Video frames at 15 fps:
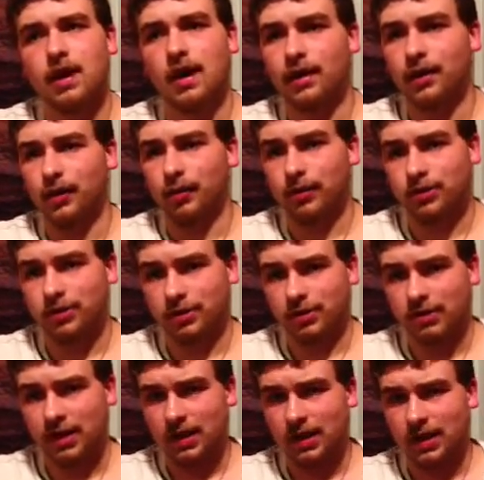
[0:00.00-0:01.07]
I know what you're
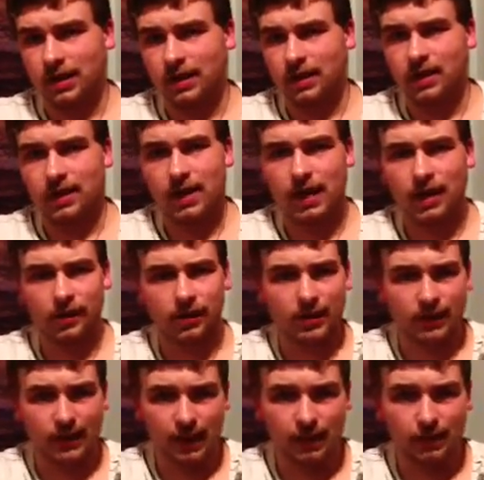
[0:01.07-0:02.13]
saying. How
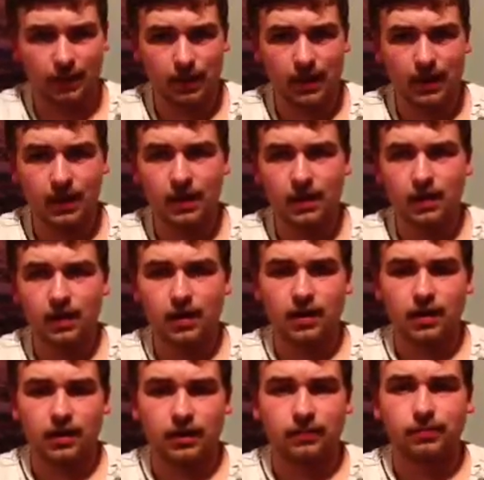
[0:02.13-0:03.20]
can that be?
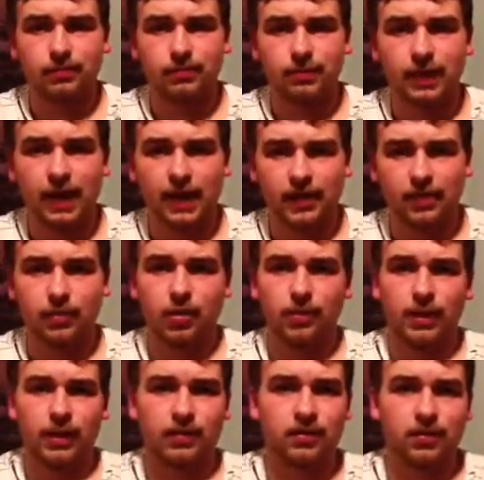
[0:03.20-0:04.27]
Gas
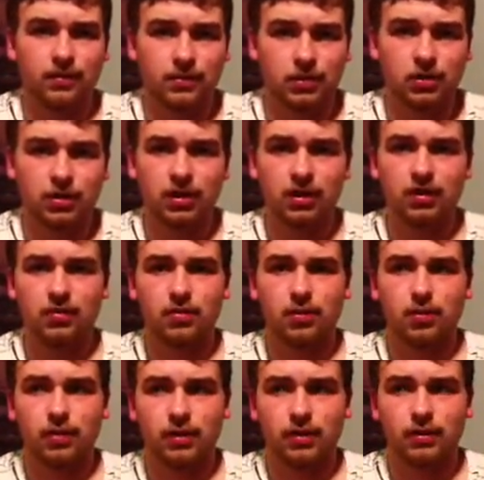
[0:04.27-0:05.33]
blowback submachine gun is more
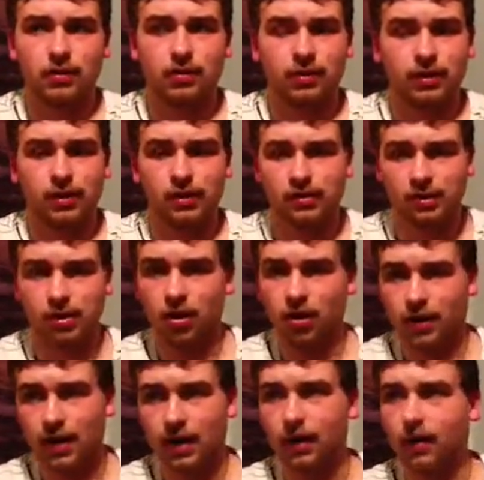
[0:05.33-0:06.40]
practical than a
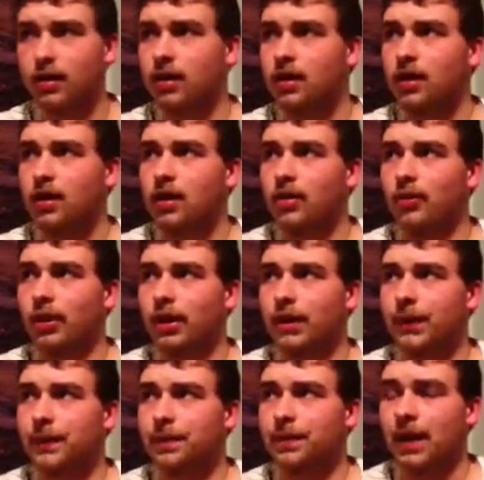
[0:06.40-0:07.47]
Scar L.
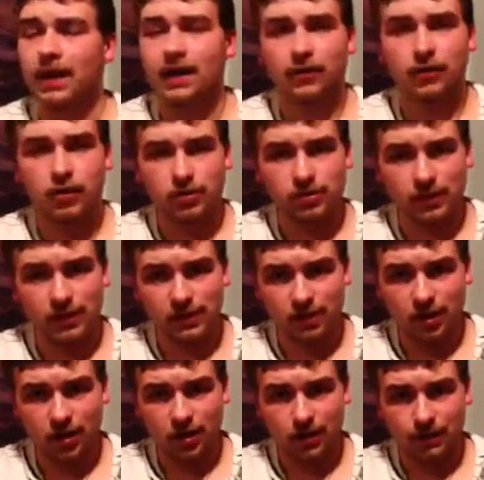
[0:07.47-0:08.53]
Well, I never use my
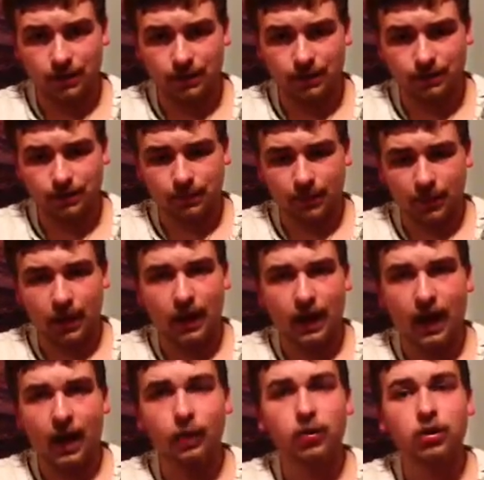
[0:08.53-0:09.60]
Scar.
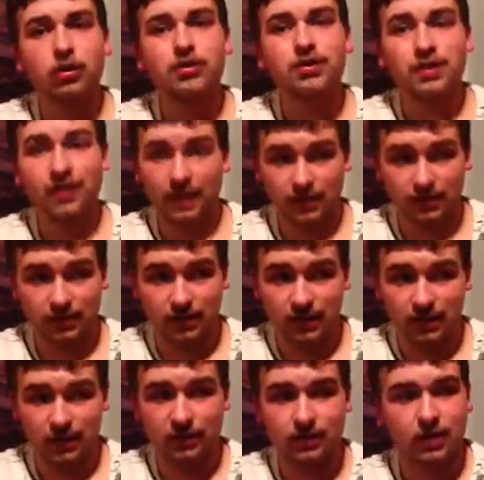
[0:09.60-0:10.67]
I will use this
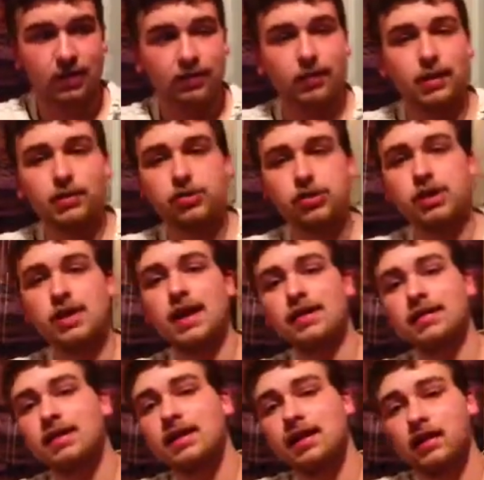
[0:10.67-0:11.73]
instead of my
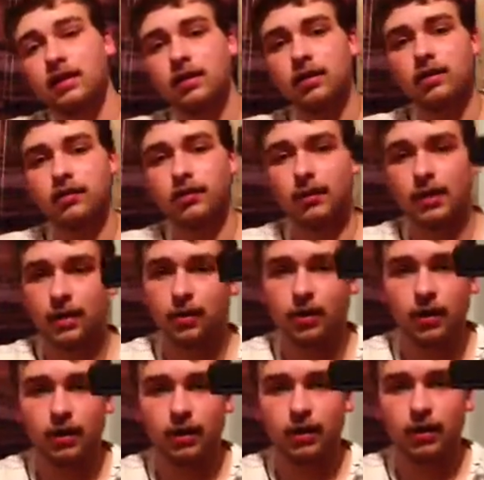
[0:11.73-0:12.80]
G18 from now
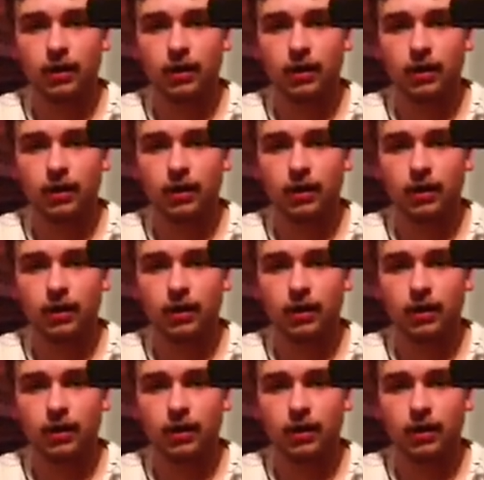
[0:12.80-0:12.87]
on.